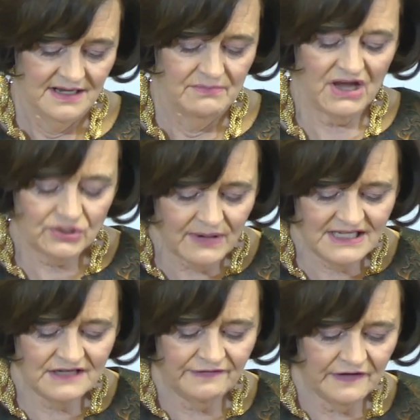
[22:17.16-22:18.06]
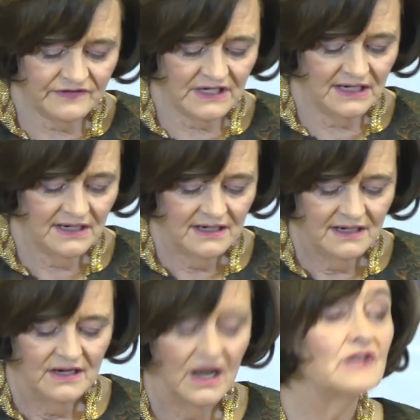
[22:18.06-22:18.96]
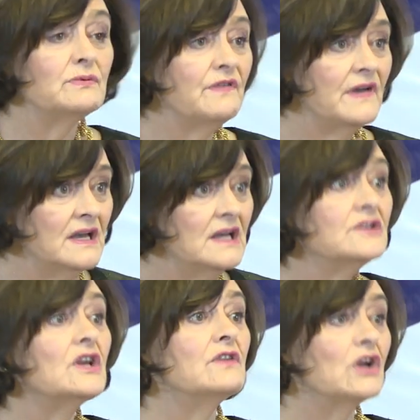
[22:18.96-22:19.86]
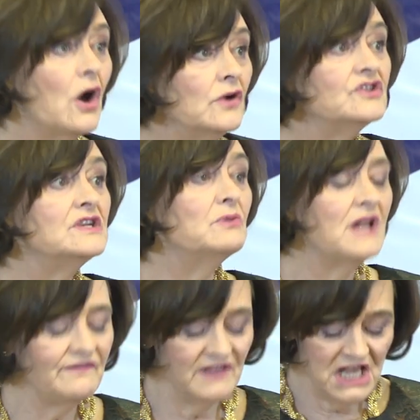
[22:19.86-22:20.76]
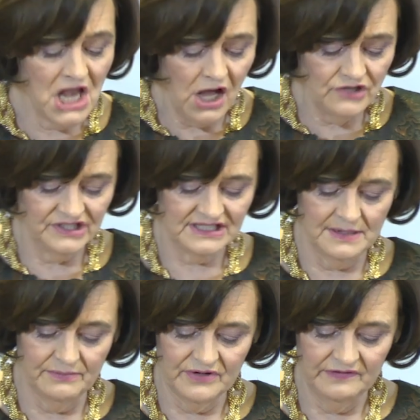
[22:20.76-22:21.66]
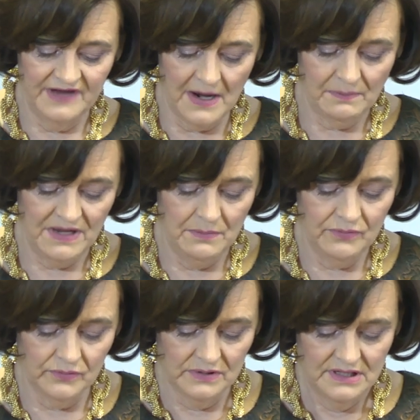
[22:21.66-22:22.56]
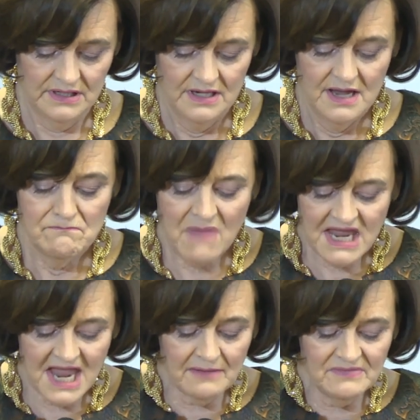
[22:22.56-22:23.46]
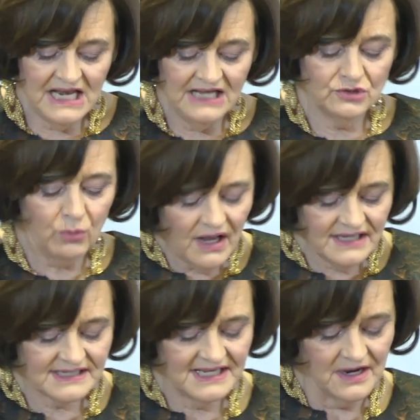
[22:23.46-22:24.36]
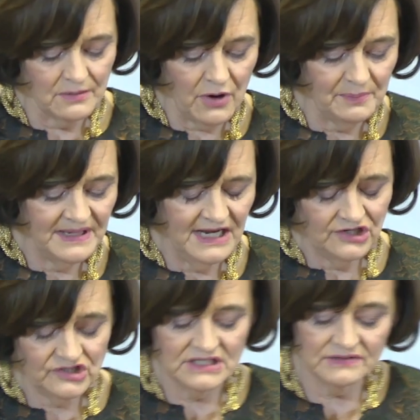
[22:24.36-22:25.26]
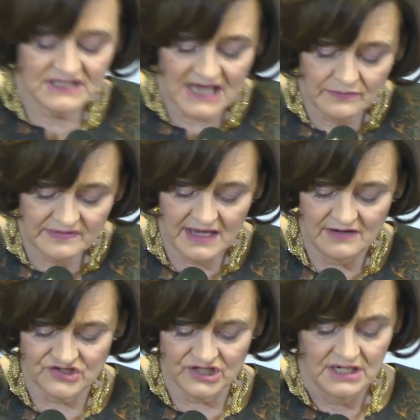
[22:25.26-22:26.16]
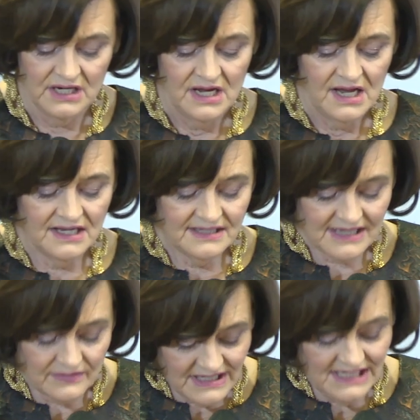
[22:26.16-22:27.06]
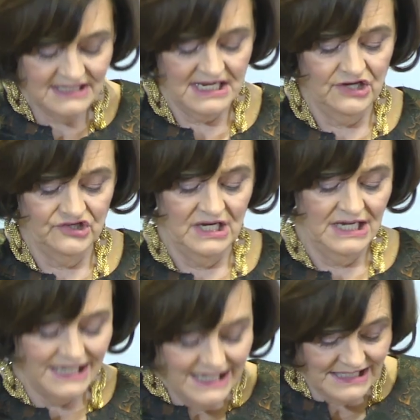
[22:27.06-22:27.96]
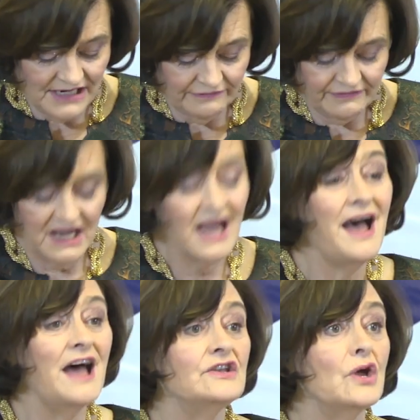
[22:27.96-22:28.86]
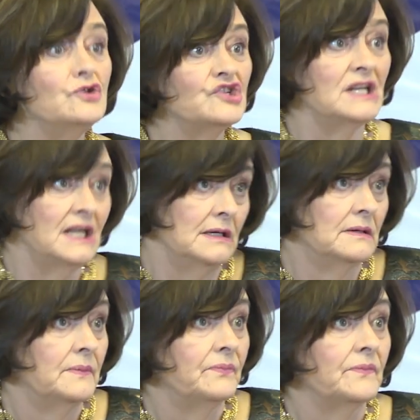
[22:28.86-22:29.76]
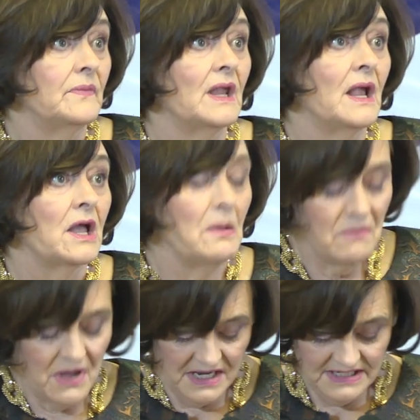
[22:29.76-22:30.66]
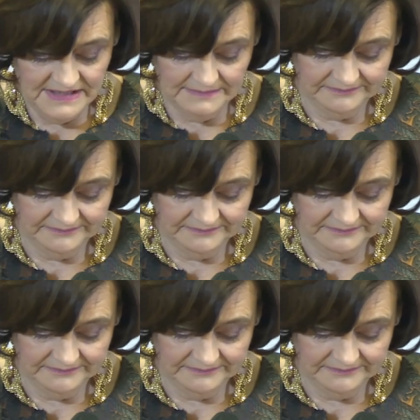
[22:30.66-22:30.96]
By 2050, as we've heard, the continent will have the largest number of young people, making up nearly twice the young populations of South Asia and Southeast Asia, East Africa and Oceania combined.